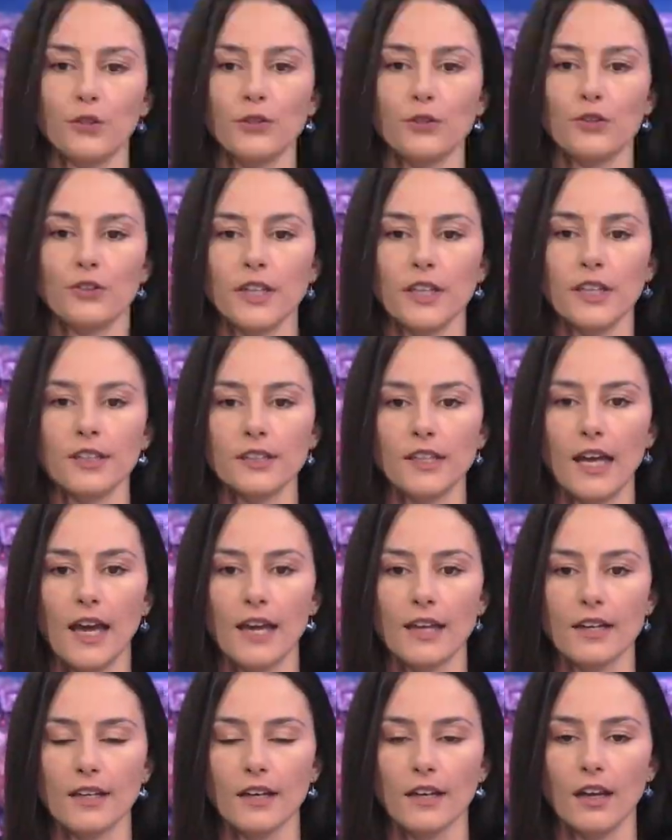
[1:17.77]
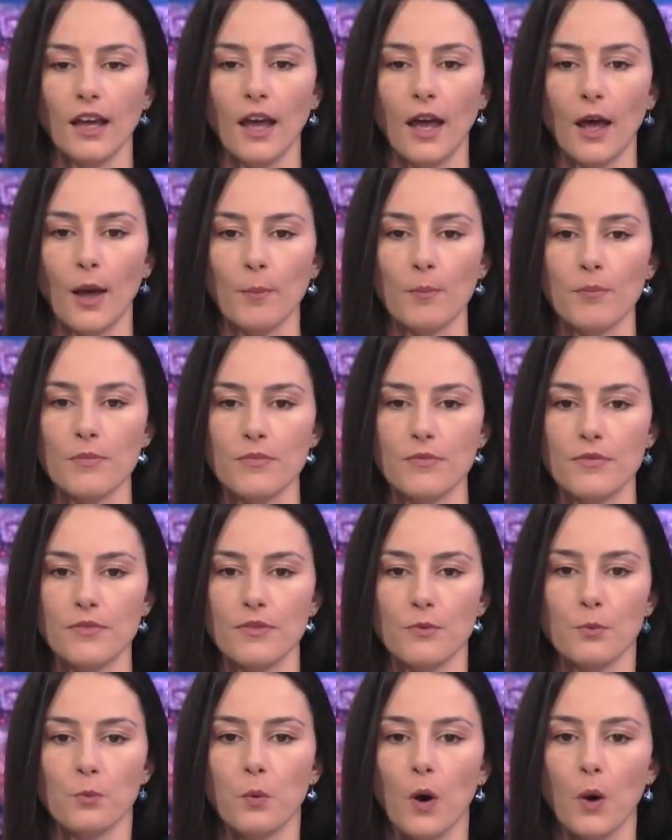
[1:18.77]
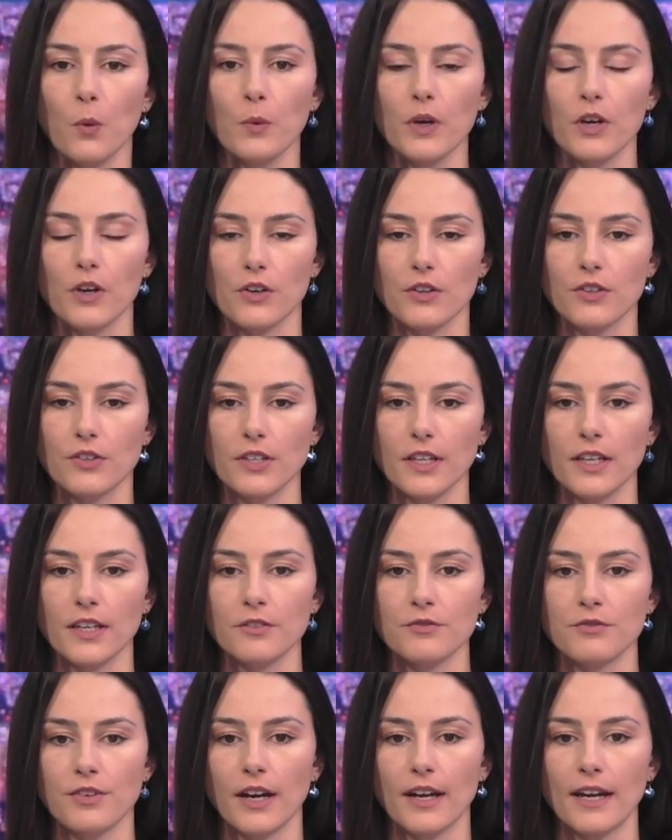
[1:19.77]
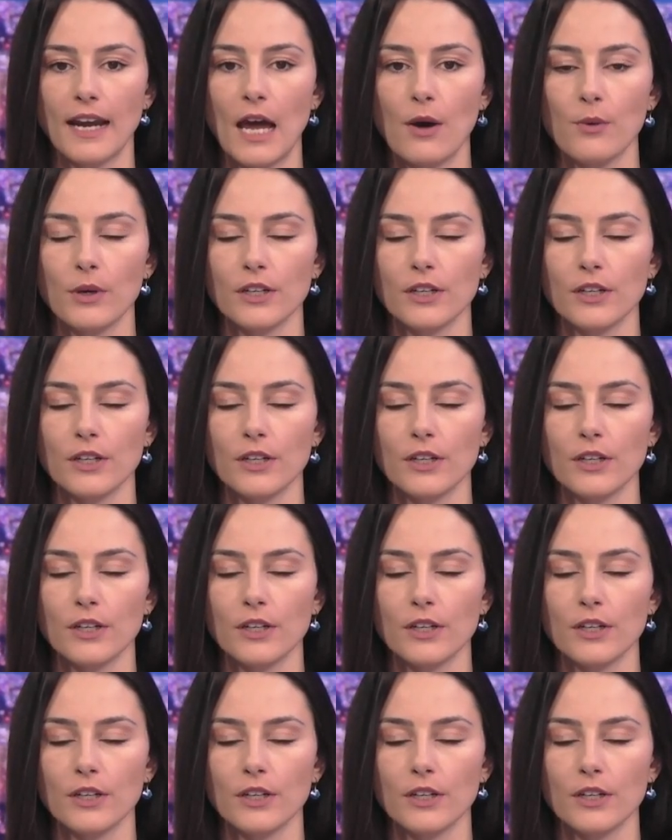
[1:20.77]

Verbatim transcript: you think that um, what we're seeing right now,